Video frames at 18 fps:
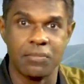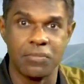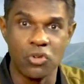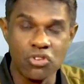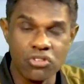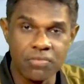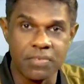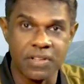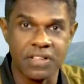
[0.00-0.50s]

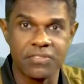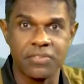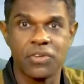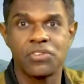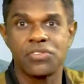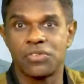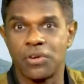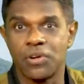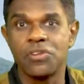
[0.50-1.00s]
movement
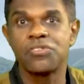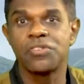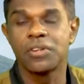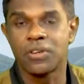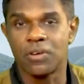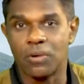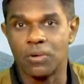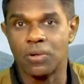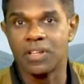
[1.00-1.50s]
was also
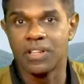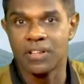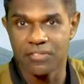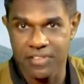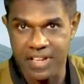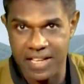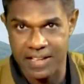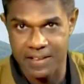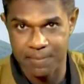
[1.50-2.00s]
called the
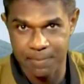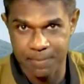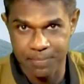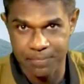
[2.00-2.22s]
way.